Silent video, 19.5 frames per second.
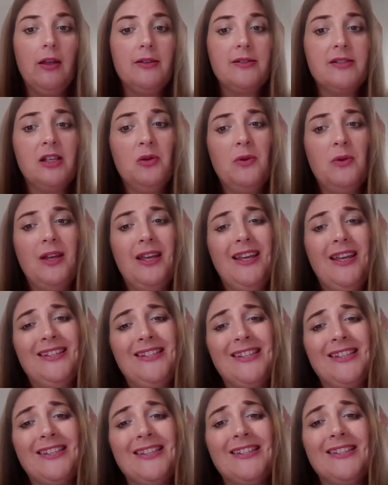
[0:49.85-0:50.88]
So
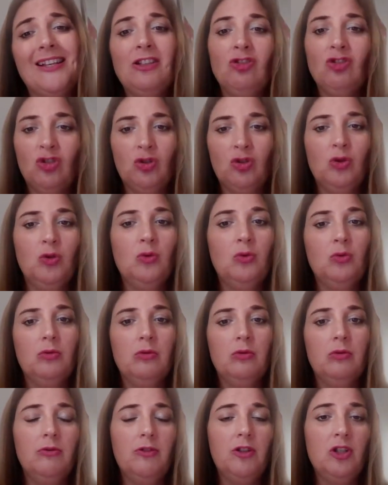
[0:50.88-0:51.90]
it's essential
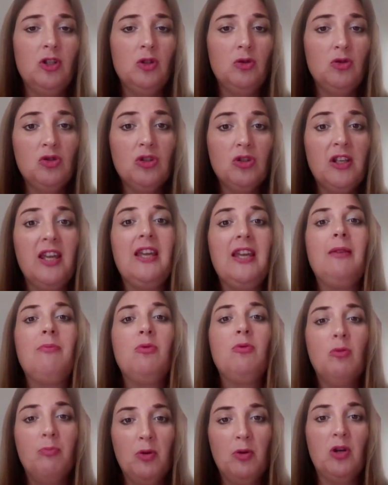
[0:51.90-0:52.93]
that you
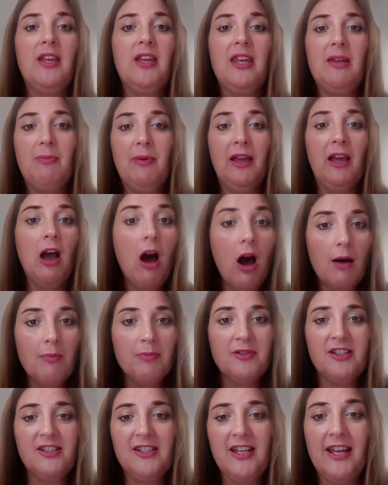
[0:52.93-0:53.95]
keep your bookkeeping
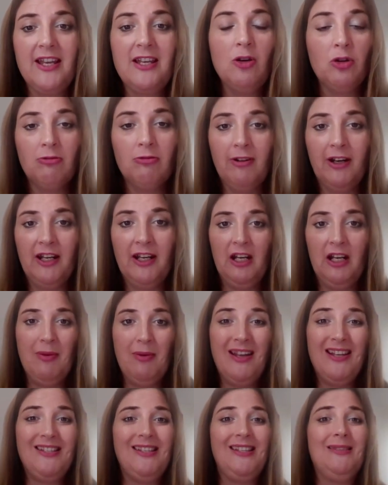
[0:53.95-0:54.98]
up to date on a regular
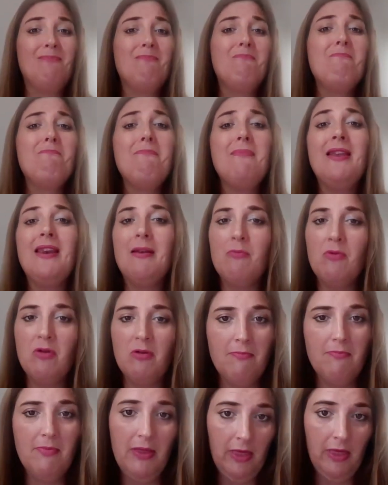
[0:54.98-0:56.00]
basis,
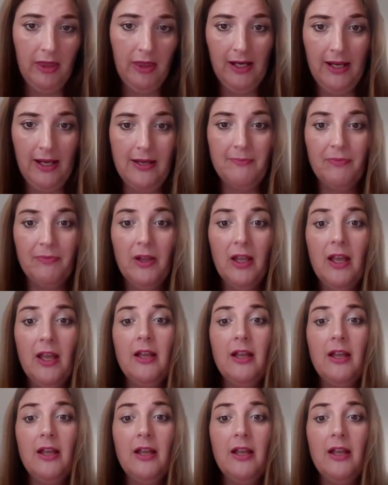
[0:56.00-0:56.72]
minimum monthly,